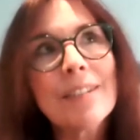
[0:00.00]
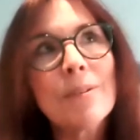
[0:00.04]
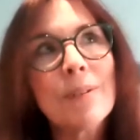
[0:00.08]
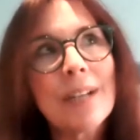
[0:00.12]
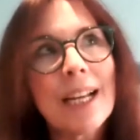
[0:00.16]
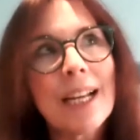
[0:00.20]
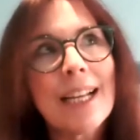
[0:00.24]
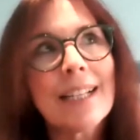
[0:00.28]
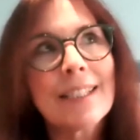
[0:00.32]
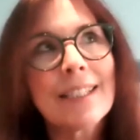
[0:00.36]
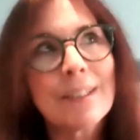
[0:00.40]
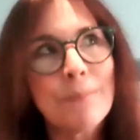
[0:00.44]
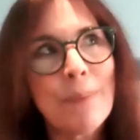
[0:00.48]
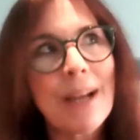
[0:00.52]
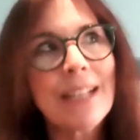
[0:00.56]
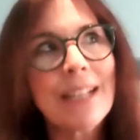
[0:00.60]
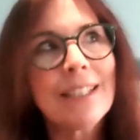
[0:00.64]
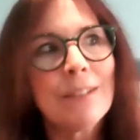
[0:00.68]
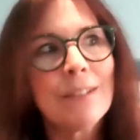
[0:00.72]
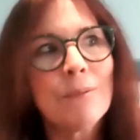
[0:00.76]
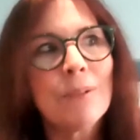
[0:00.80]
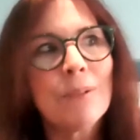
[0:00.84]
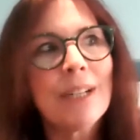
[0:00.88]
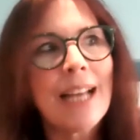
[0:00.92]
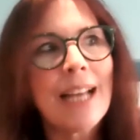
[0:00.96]
what I
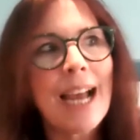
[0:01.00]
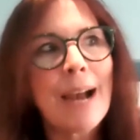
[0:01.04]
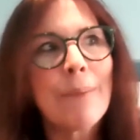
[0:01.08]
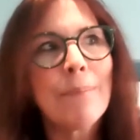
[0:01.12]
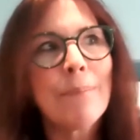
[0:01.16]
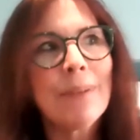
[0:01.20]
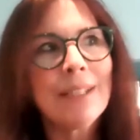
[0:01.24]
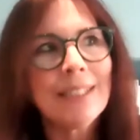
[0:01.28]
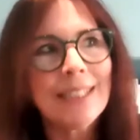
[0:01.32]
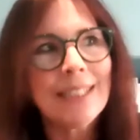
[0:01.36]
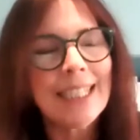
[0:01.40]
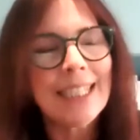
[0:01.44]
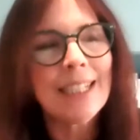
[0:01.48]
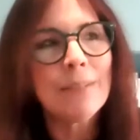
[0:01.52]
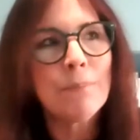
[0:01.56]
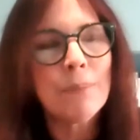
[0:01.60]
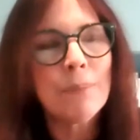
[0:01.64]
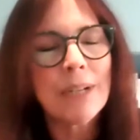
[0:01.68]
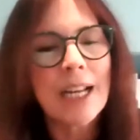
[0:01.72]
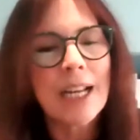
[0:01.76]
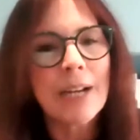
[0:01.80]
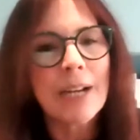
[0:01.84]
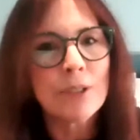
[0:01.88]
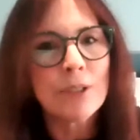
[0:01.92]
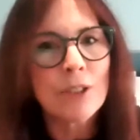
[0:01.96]
expected would happen did,
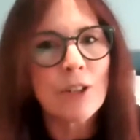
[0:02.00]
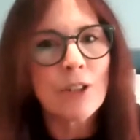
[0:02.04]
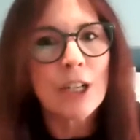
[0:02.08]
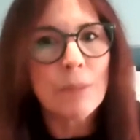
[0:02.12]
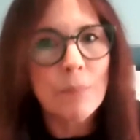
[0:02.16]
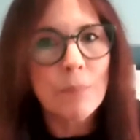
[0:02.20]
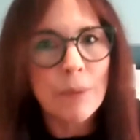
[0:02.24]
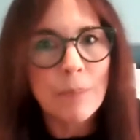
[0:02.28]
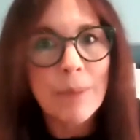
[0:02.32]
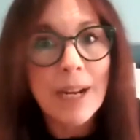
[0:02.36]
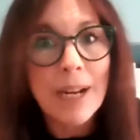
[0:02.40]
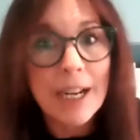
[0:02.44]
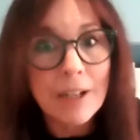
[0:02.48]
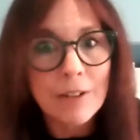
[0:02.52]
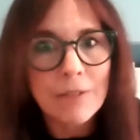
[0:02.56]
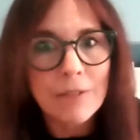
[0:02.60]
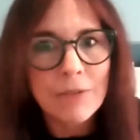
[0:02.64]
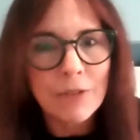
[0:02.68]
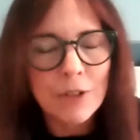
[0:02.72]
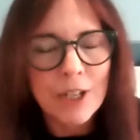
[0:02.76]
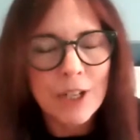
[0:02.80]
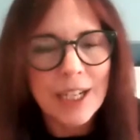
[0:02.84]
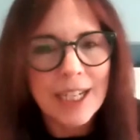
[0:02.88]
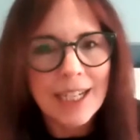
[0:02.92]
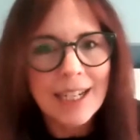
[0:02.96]
but I was already prepared
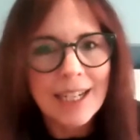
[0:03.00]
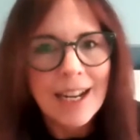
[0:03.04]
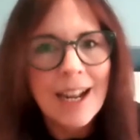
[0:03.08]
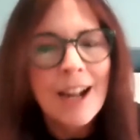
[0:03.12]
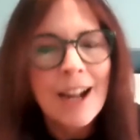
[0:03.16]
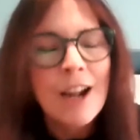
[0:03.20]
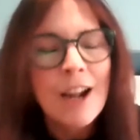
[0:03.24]
for it,